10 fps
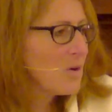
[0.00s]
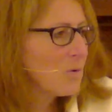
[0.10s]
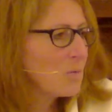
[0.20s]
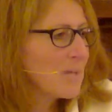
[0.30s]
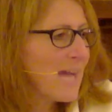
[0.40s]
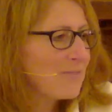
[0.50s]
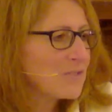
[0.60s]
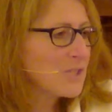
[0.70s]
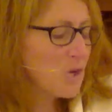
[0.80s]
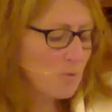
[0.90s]
Would we
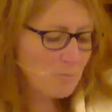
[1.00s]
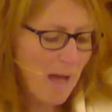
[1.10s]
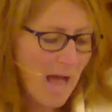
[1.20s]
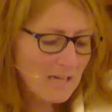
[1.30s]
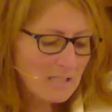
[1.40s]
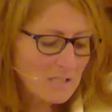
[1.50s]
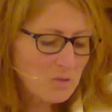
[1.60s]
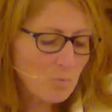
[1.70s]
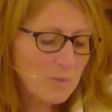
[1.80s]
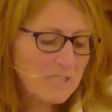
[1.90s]
have to go back
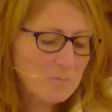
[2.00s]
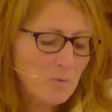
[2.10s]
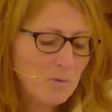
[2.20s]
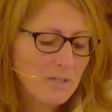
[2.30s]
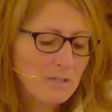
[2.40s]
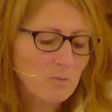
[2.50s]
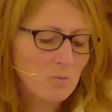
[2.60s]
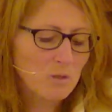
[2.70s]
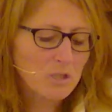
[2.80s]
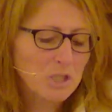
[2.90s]
to whispering the
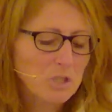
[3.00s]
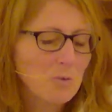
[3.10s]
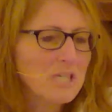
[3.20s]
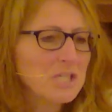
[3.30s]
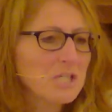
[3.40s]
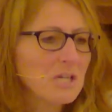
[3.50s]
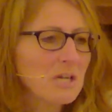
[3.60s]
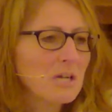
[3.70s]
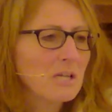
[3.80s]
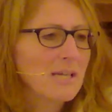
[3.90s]
word Jewish,
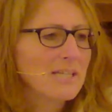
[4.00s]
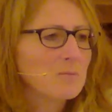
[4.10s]
like